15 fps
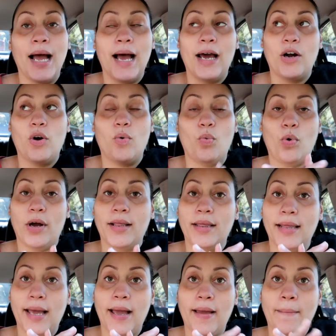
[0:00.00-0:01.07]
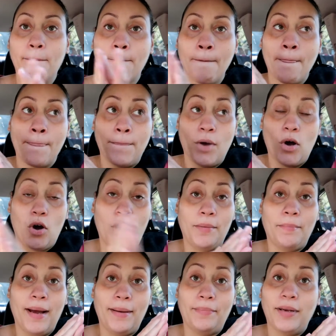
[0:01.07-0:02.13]
I don't want that
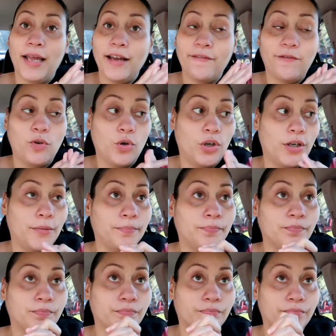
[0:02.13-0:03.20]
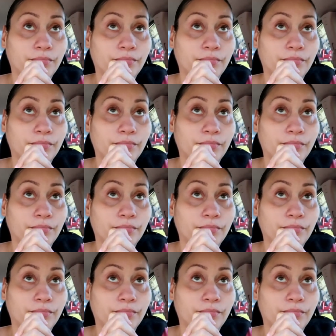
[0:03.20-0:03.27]
on my platform.